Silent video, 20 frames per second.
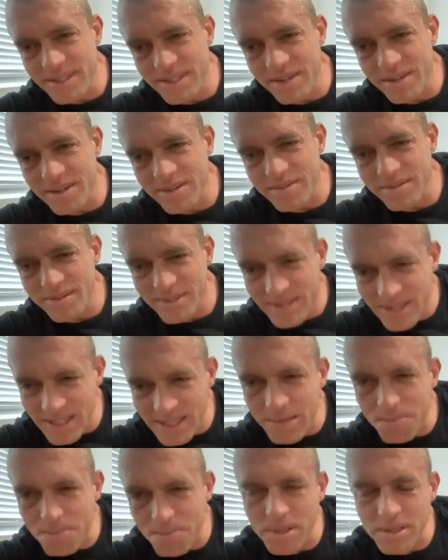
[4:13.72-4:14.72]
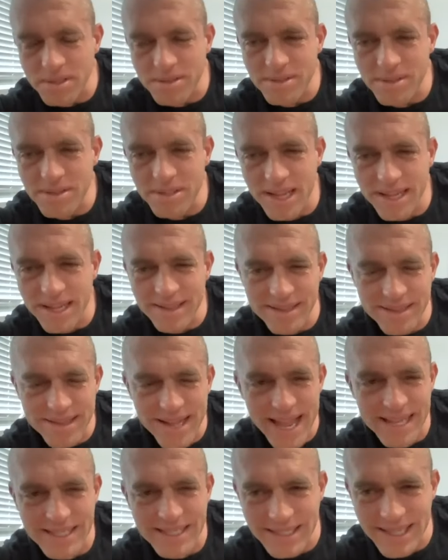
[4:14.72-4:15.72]
you know, with discipline, just that
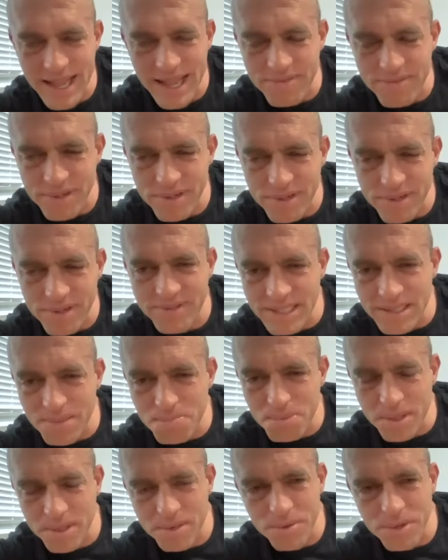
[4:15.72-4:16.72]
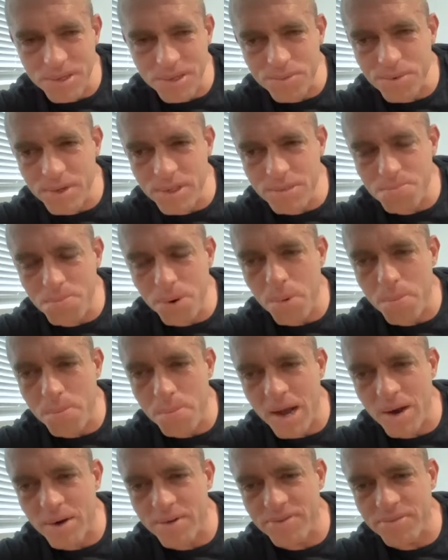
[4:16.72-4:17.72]
next level of discipline where you really pull
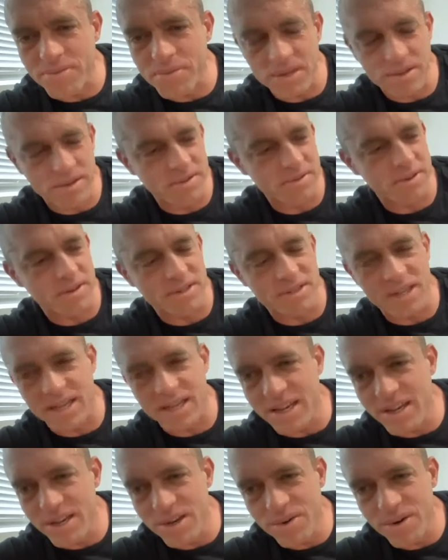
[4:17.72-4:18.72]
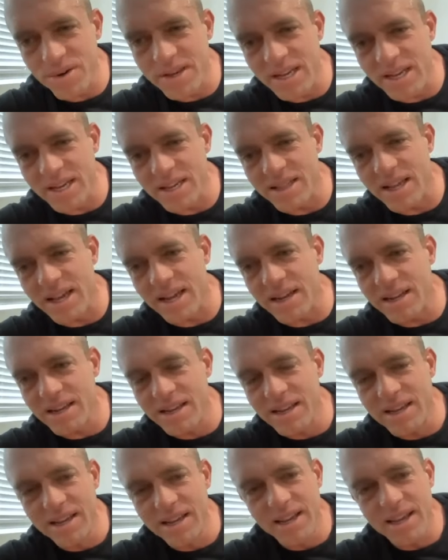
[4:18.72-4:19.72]
power from the universe. Like I knew I needed that.
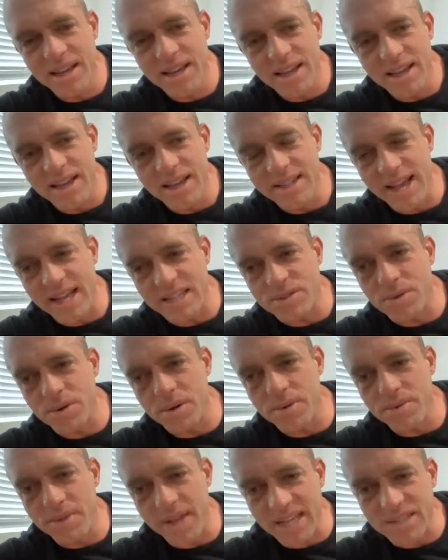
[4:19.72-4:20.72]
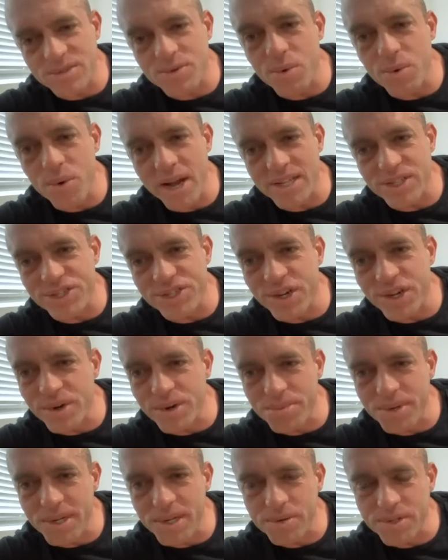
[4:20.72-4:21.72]
And that's what that's what Wes
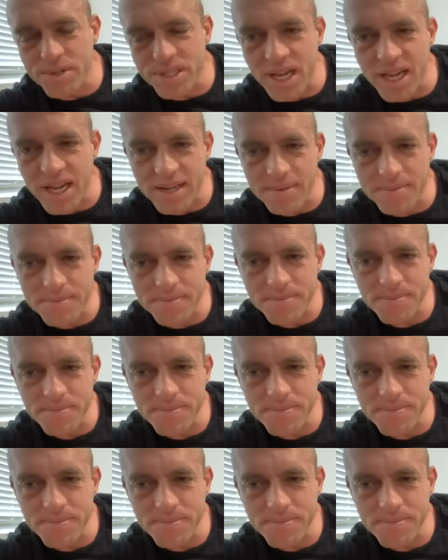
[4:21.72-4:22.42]
showed me was like,